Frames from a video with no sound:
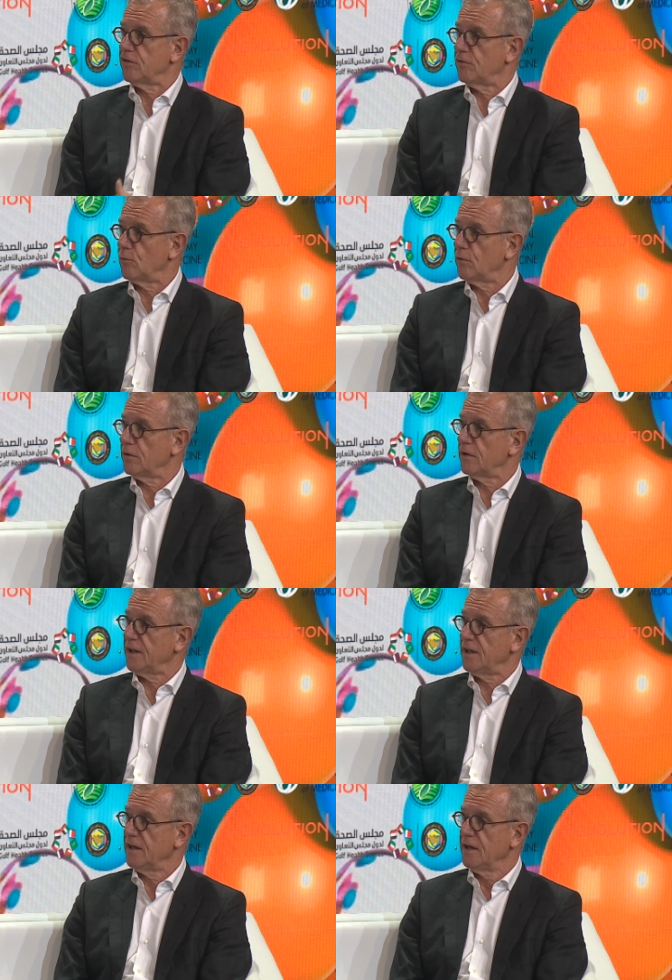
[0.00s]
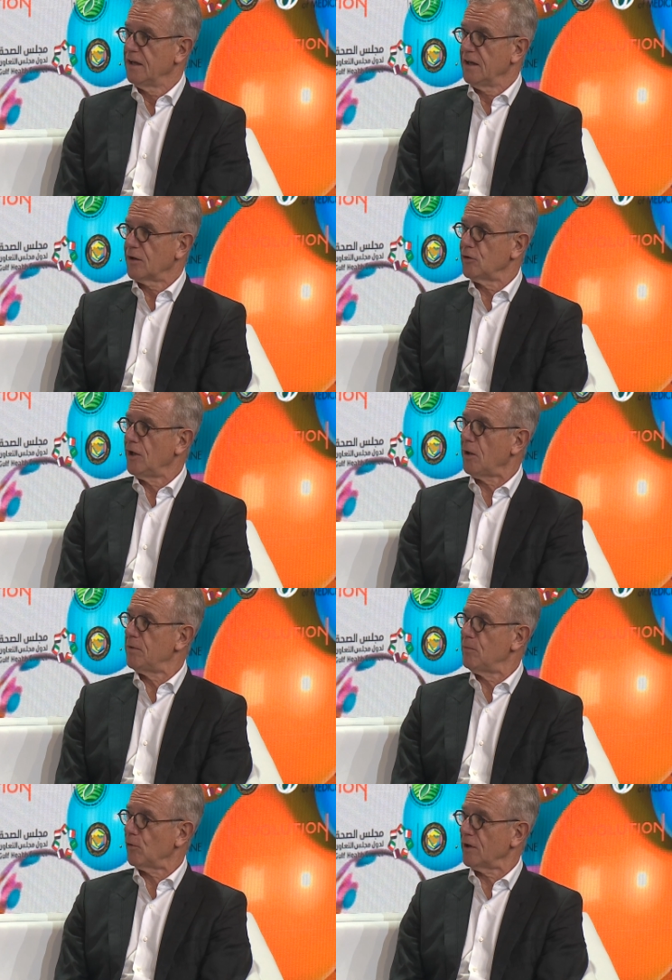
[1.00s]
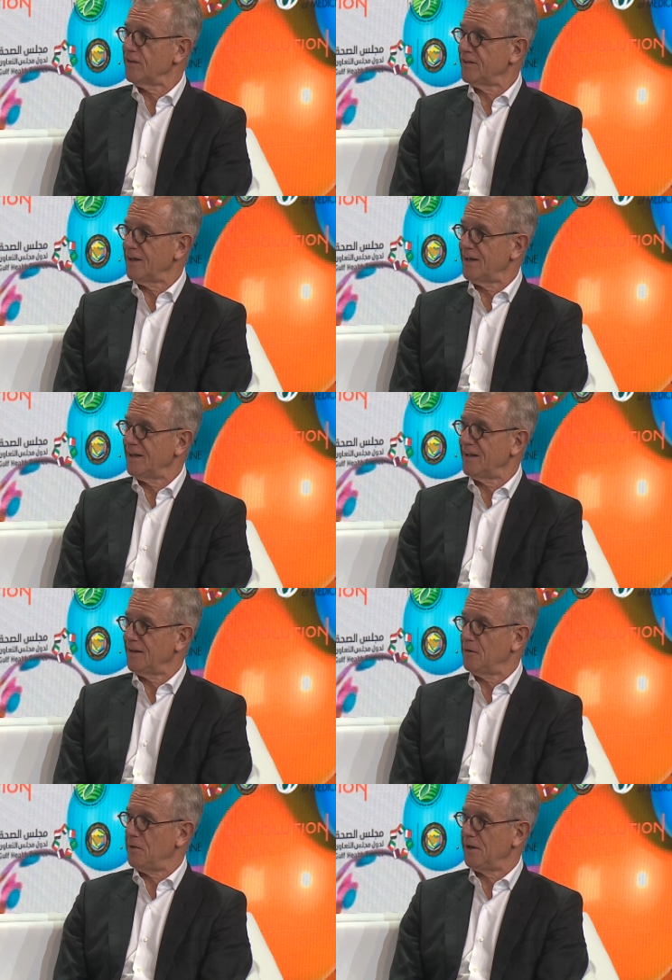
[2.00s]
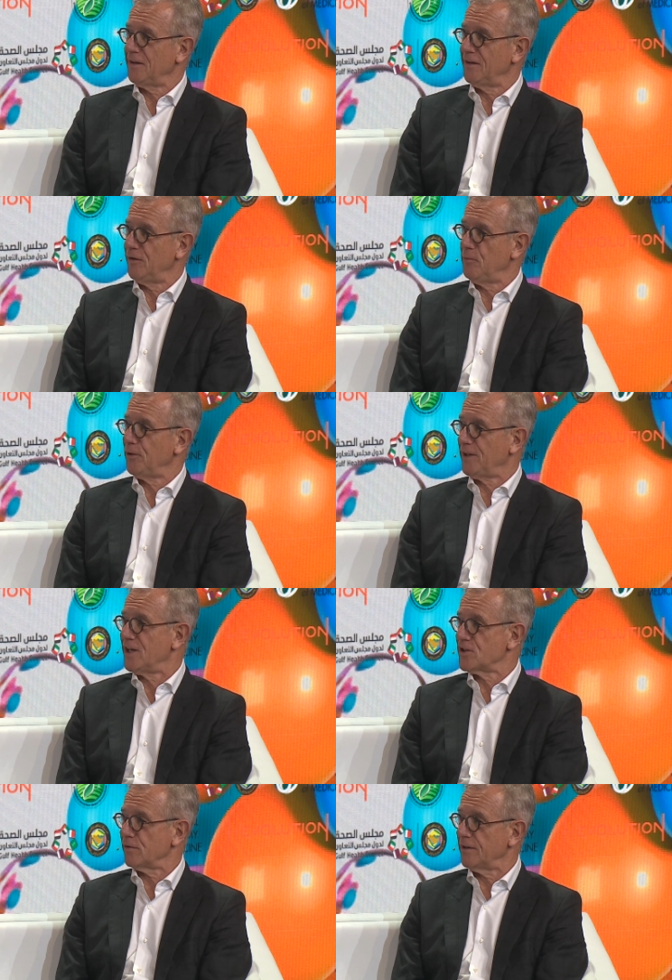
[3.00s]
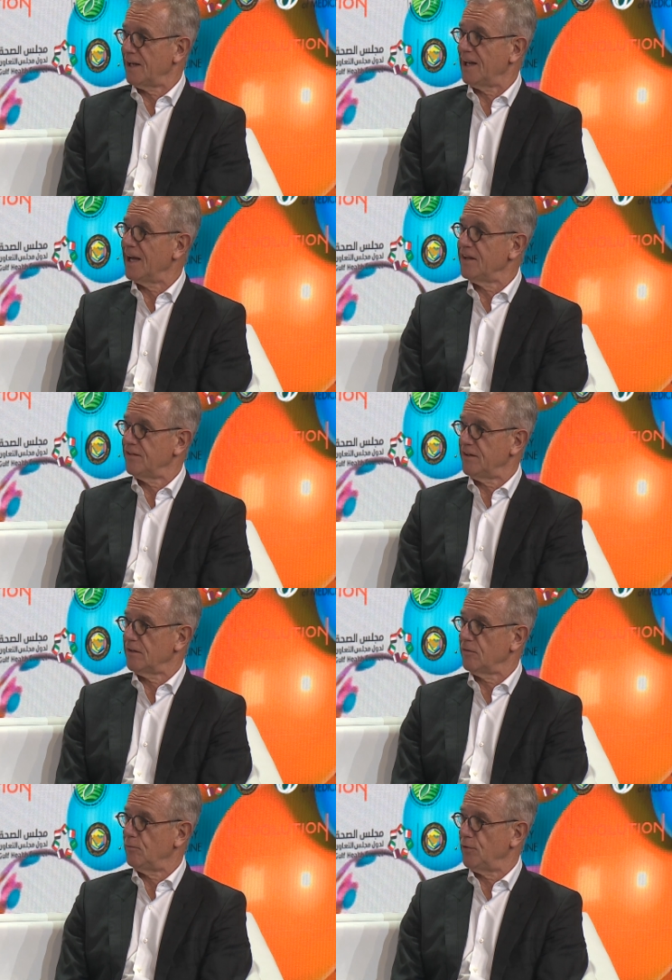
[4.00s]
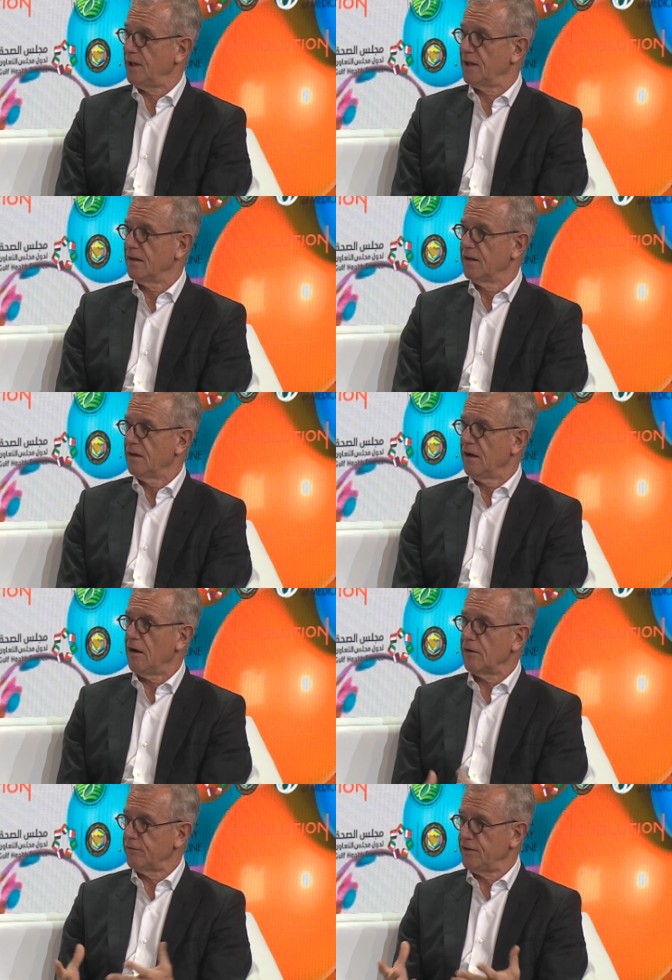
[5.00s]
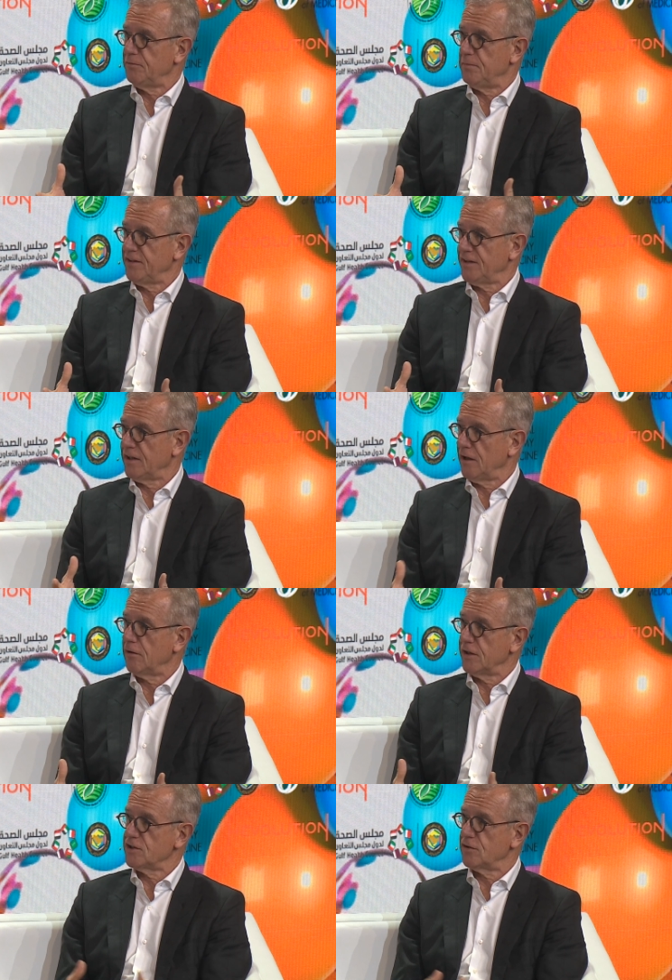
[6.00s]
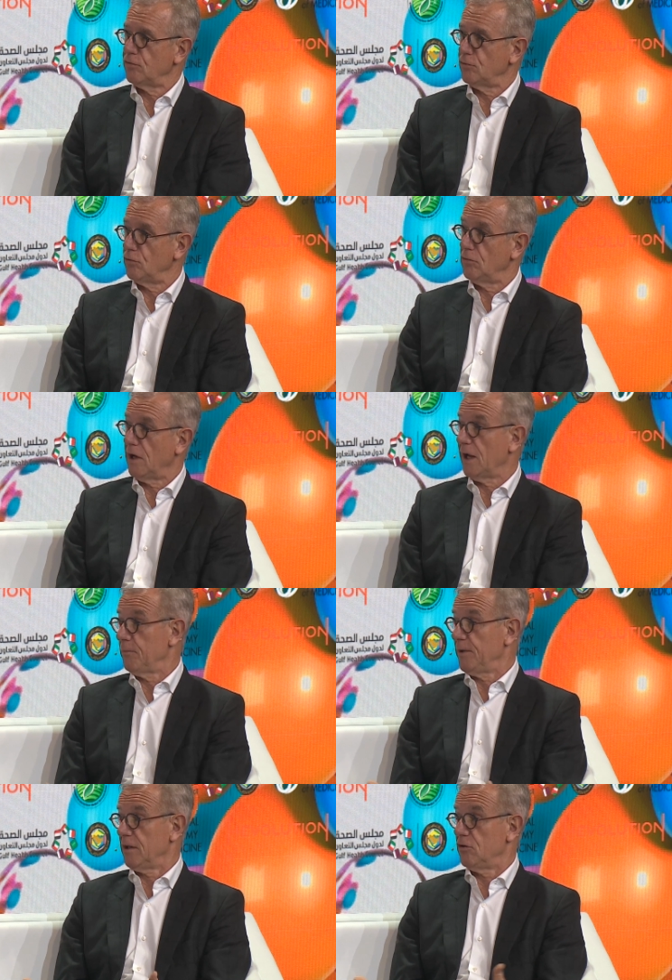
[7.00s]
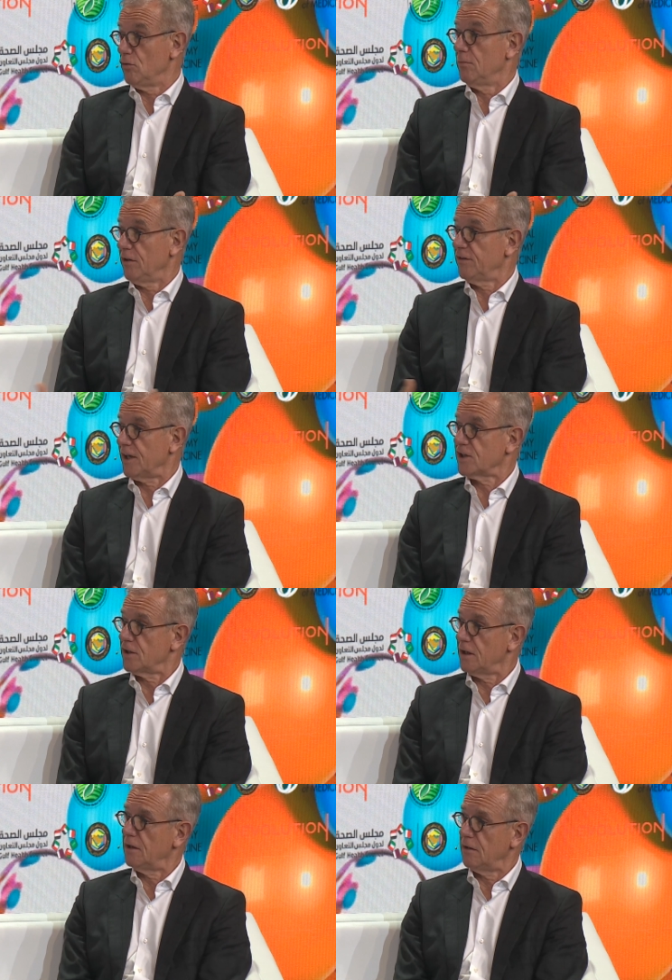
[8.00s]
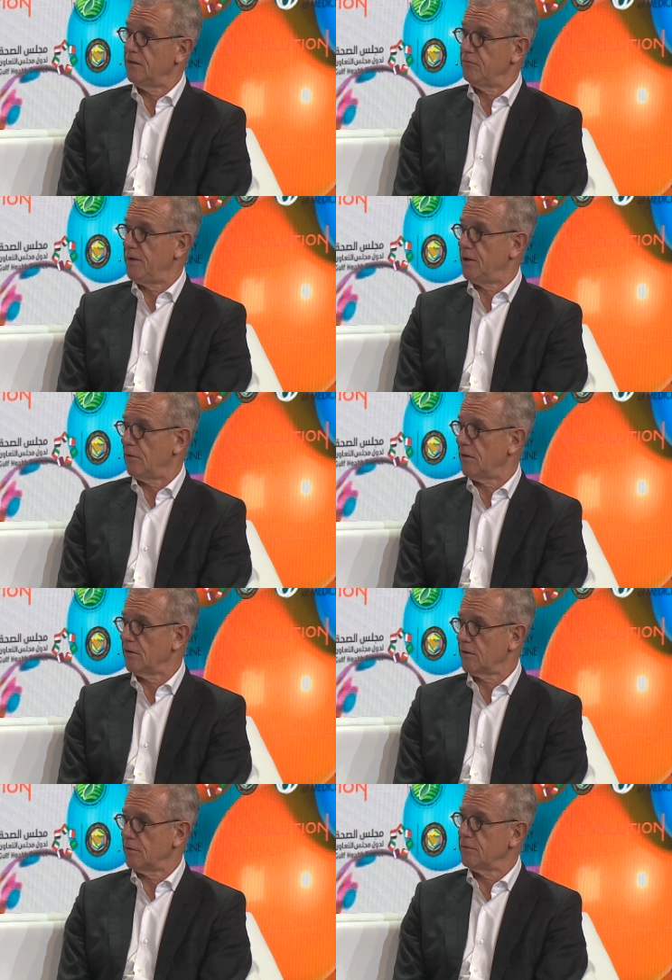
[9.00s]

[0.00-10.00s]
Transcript: the world, and could not be more excited about the potential that lies there to bring all of this basic knowledge to helping humans actually live better longer.